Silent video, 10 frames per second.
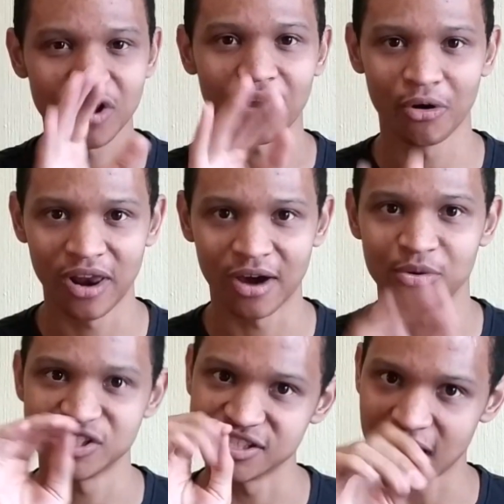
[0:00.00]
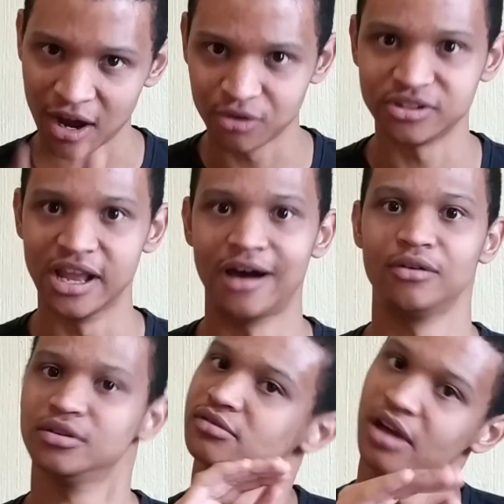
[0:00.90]
Corolla, which is out
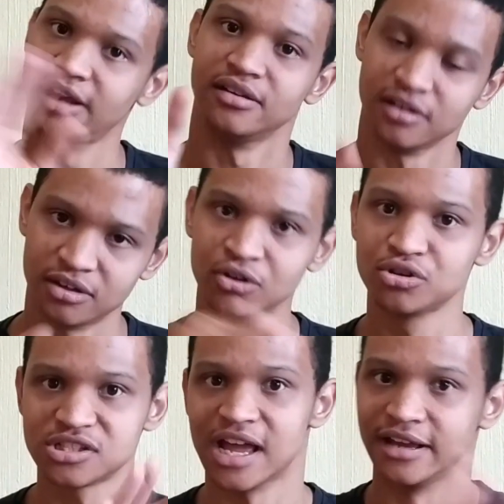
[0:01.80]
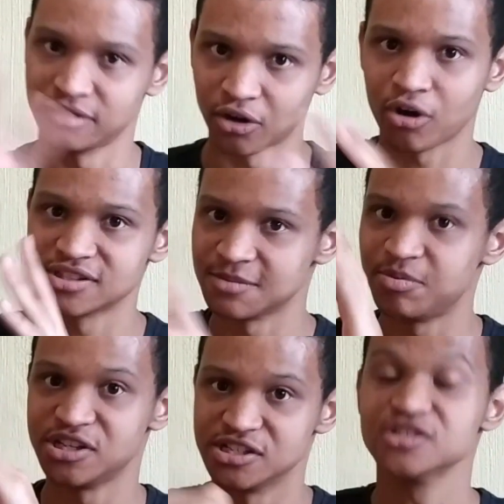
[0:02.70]
now, and it looks like the concept
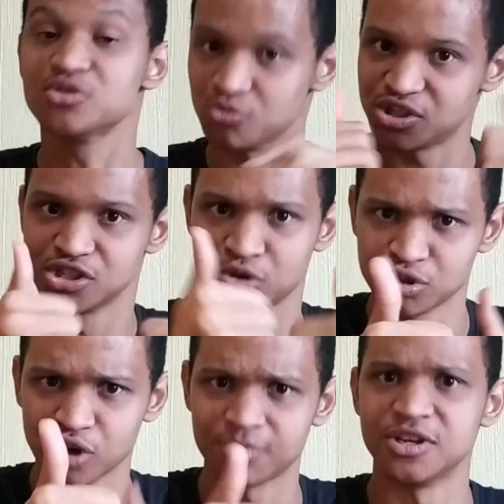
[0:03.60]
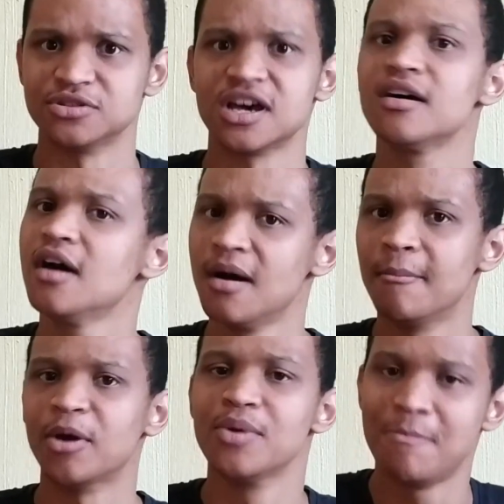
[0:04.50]
pictures, which is good job, Toyota.
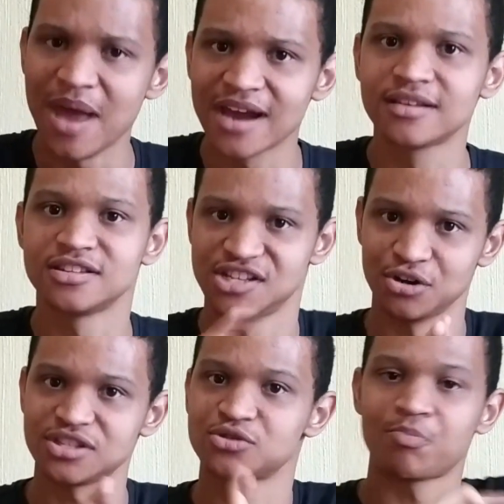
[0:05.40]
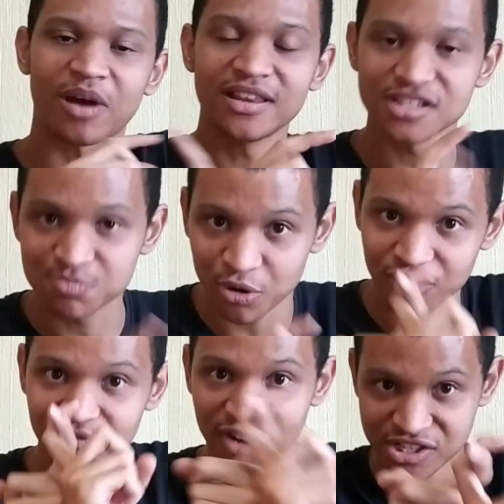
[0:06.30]
But we begged Toyota to bring the
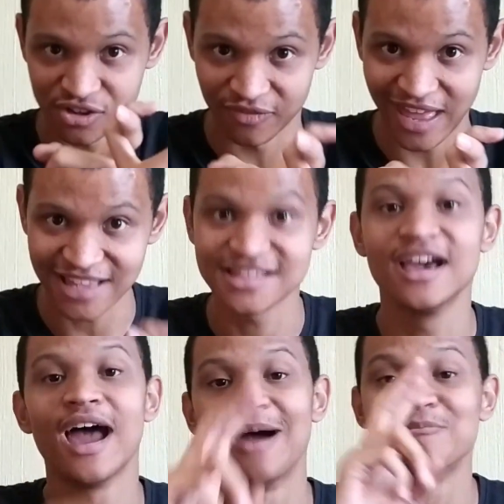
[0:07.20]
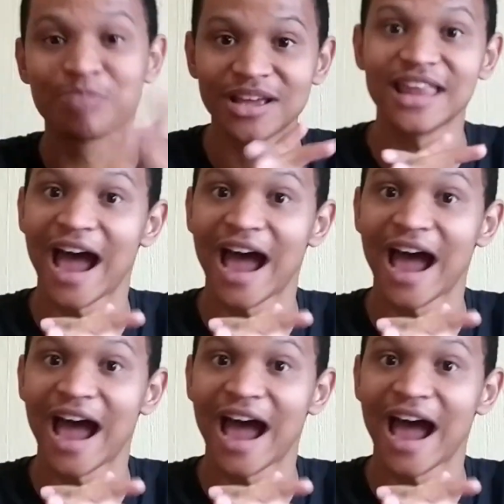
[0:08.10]
sport version of that and bring